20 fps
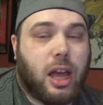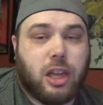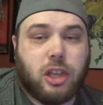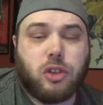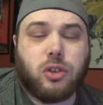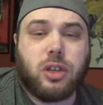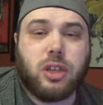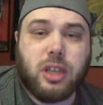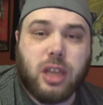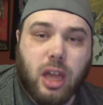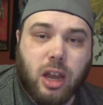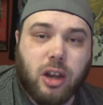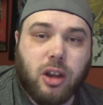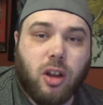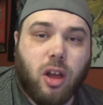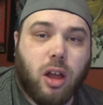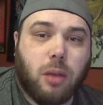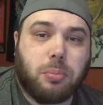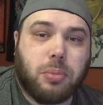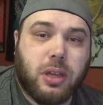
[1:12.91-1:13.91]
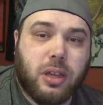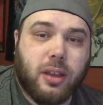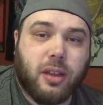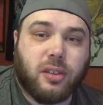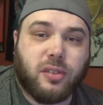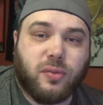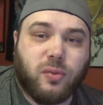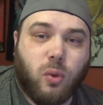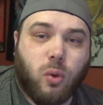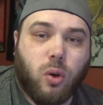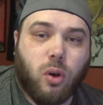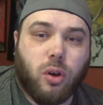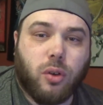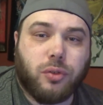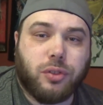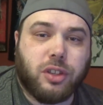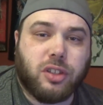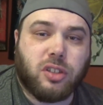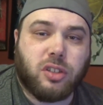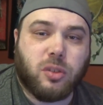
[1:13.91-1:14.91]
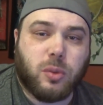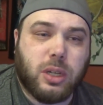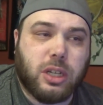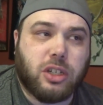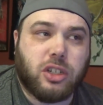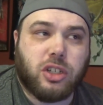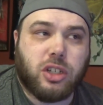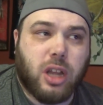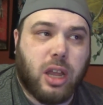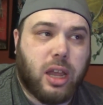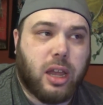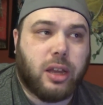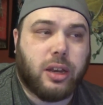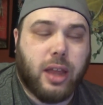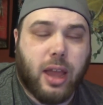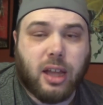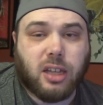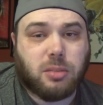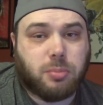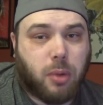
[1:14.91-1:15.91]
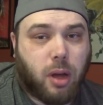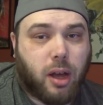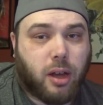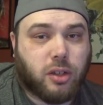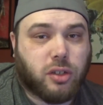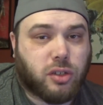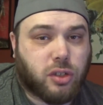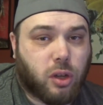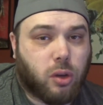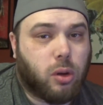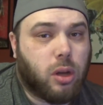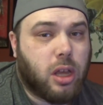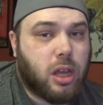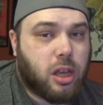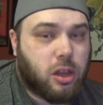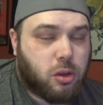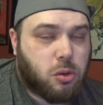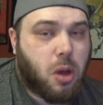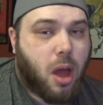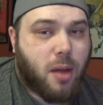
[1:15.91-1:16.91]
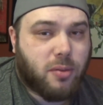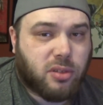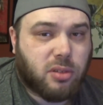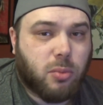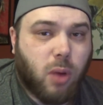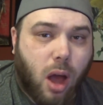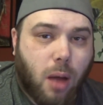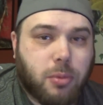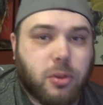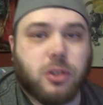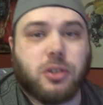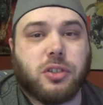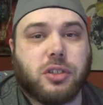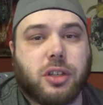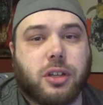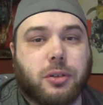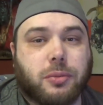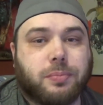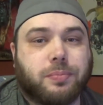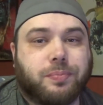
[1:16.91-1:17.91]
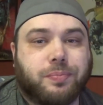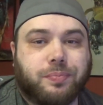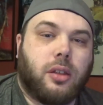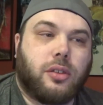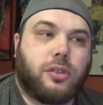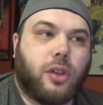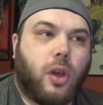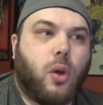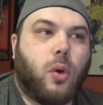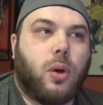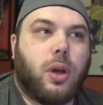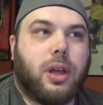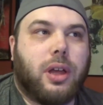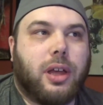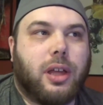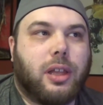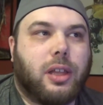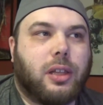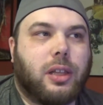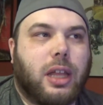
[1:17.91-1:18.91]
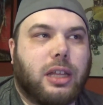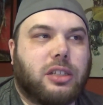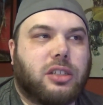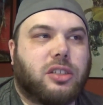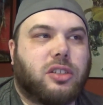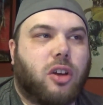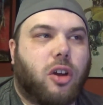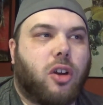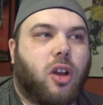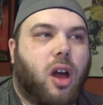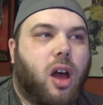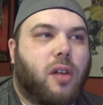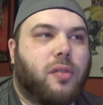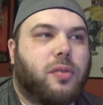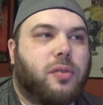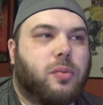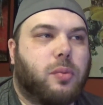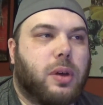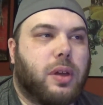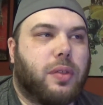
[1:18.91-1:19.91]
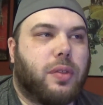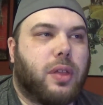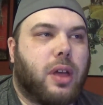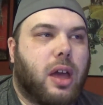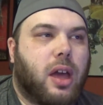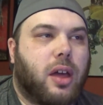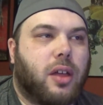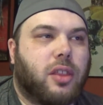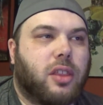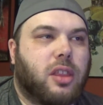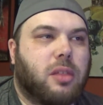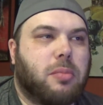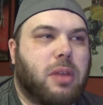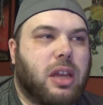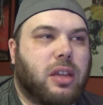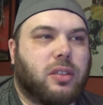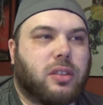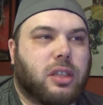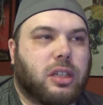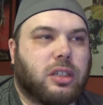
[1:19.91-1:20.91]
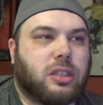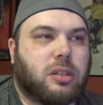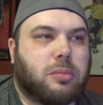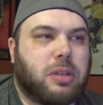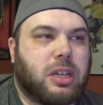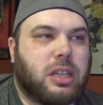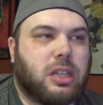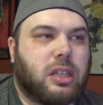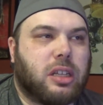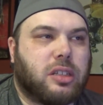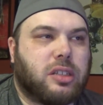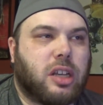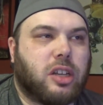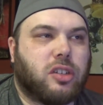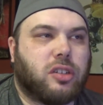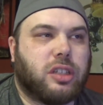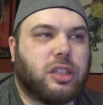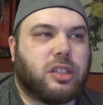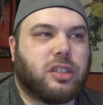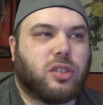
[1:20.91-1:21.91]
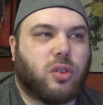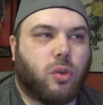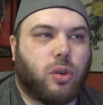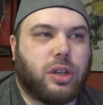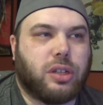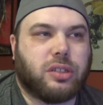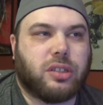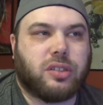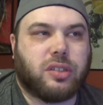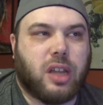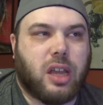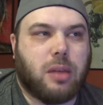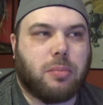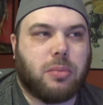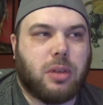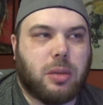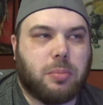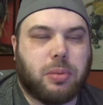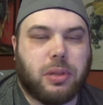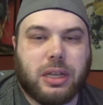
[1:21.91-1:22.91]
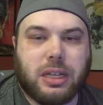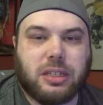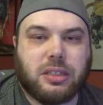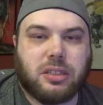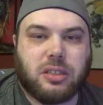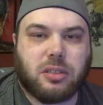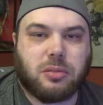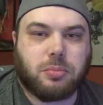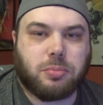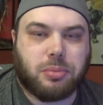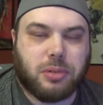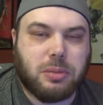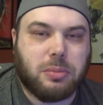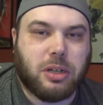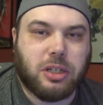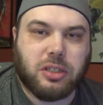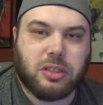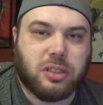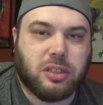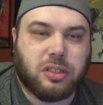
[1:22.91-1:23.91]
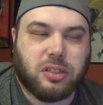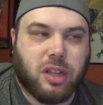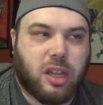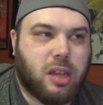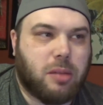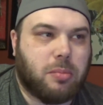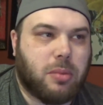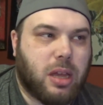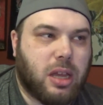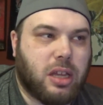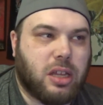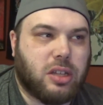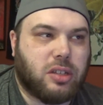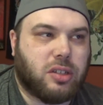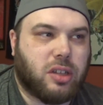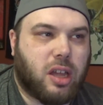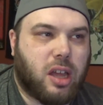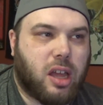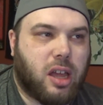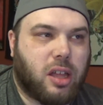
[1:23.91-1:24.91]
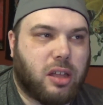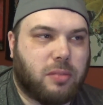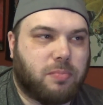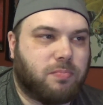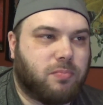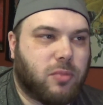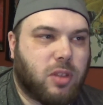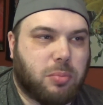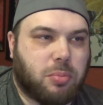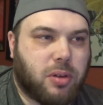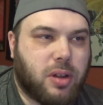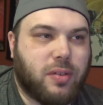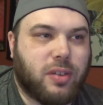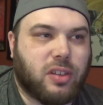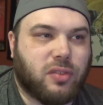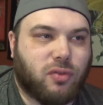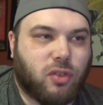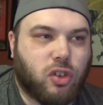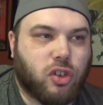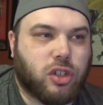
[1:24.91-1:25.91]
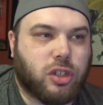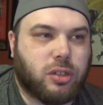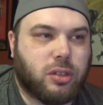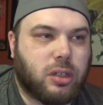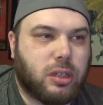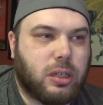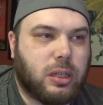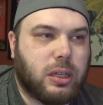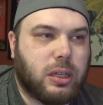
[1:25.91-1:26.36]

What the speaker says: You can get it on PS4, the Switch, and Xbox, so you have some options there. So let's start off with the main things. I mean, essentially the story is the same. It plays pretty much the same as the previous version.